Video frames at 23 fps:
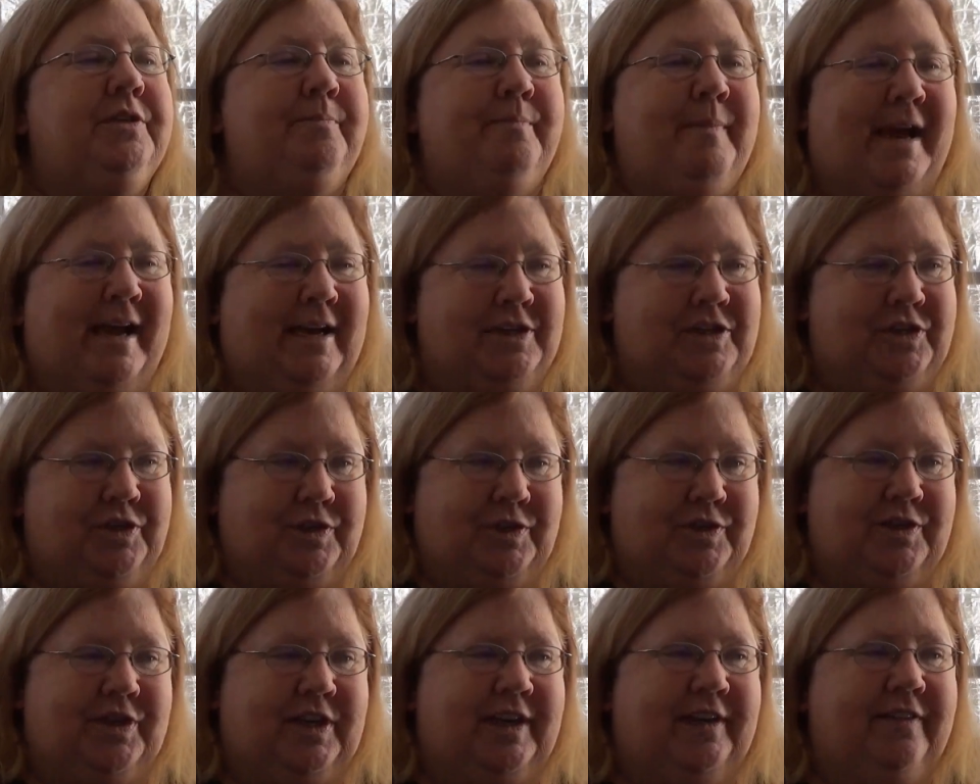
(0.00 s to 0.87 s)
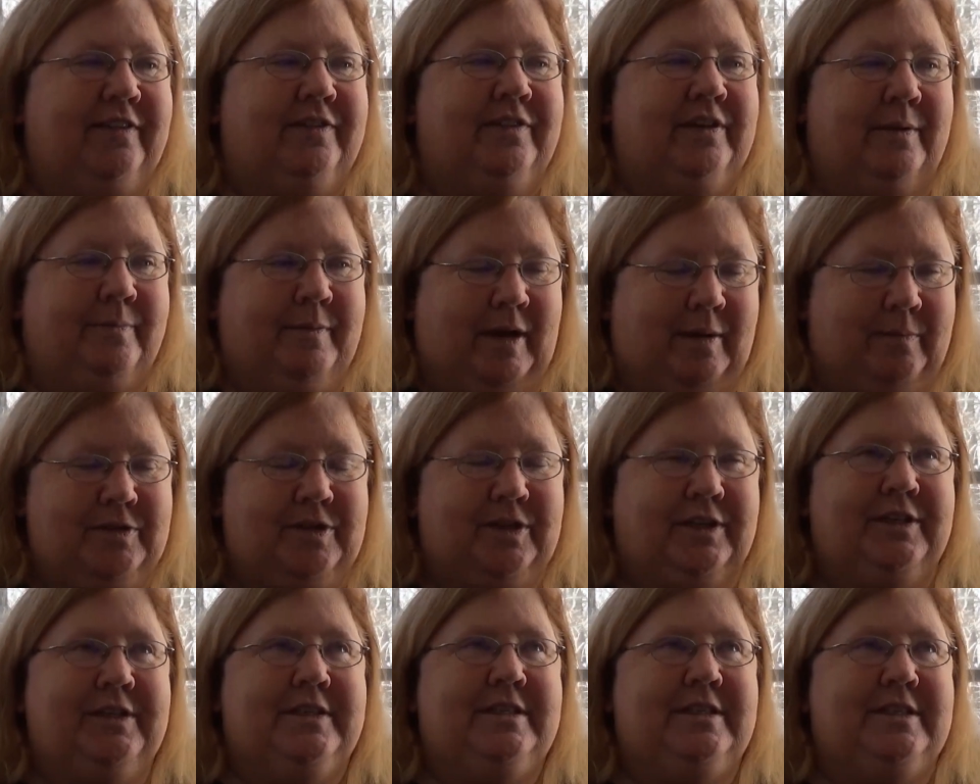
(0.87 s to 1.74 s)
the master's, and at the time that was
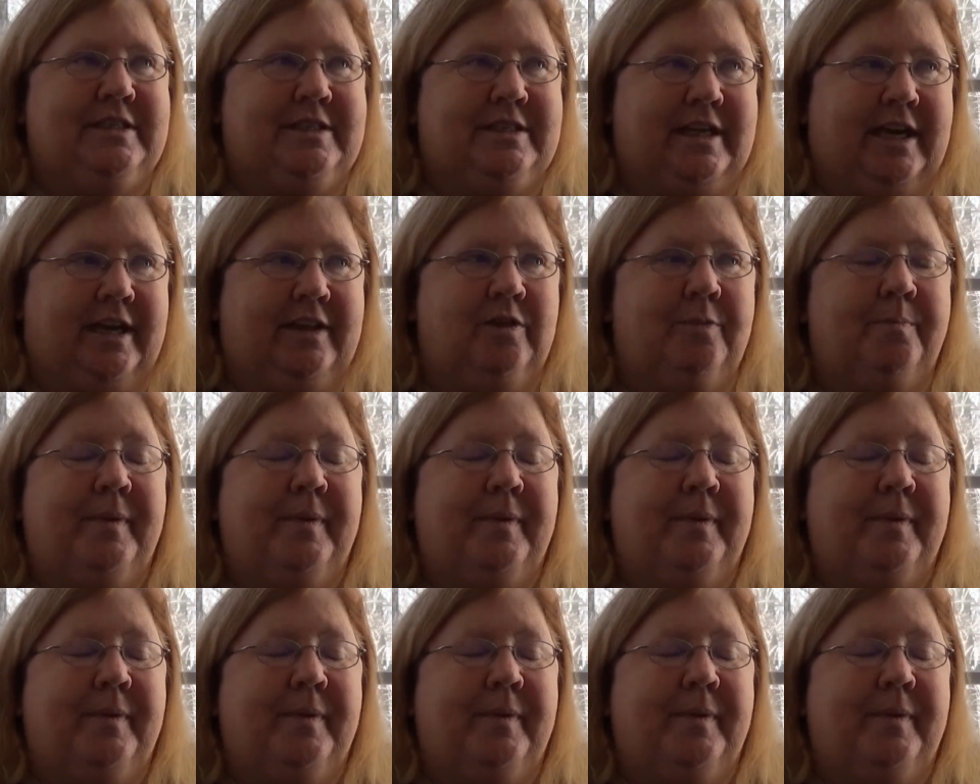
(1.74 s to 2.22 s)
at NC State.